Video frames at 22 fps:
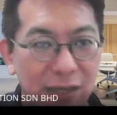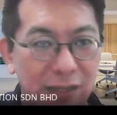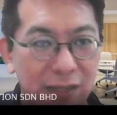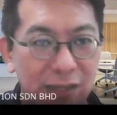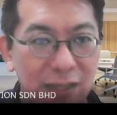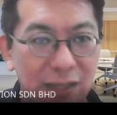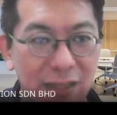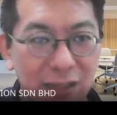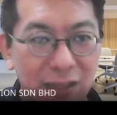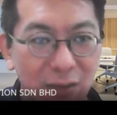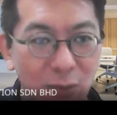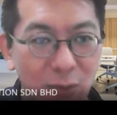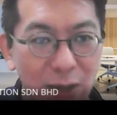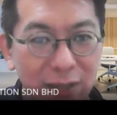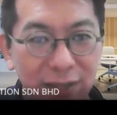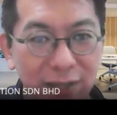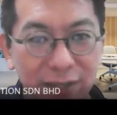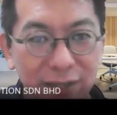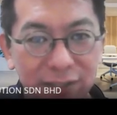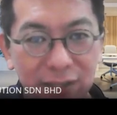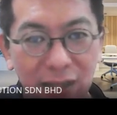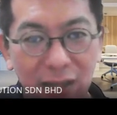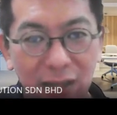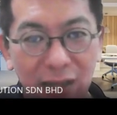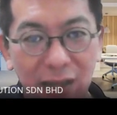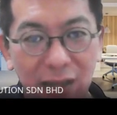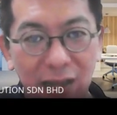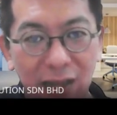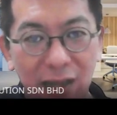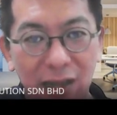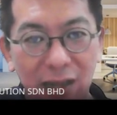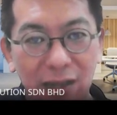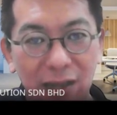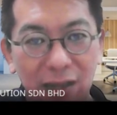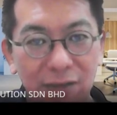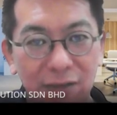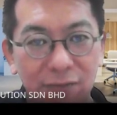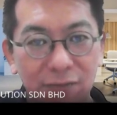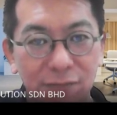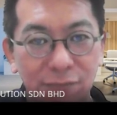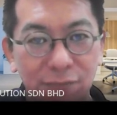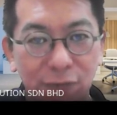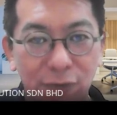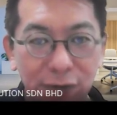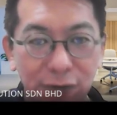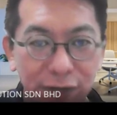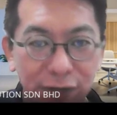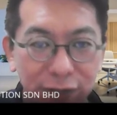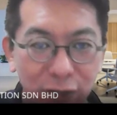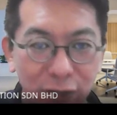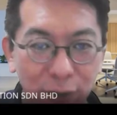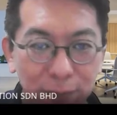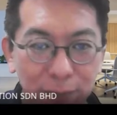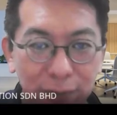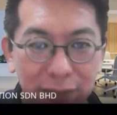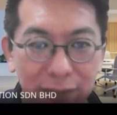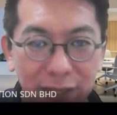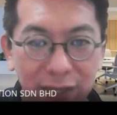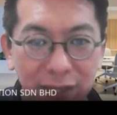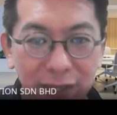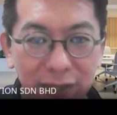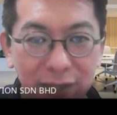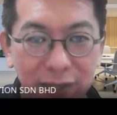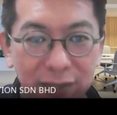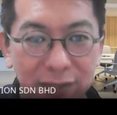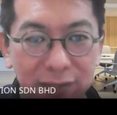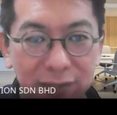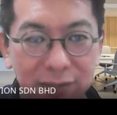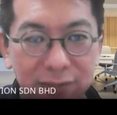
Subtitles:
another one is a foreign company.